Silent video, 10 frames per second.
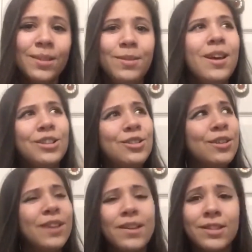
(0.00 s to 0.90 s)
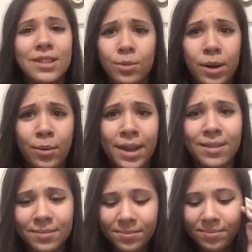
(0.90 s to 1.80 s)
We all choose our favorites in a weird way.
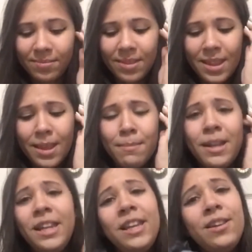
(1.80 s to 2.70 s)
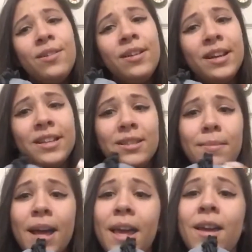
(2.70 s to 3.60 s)
But Eeyore is
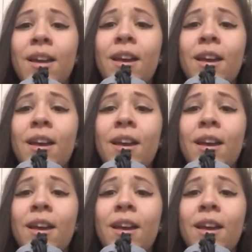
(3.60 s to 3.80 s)
my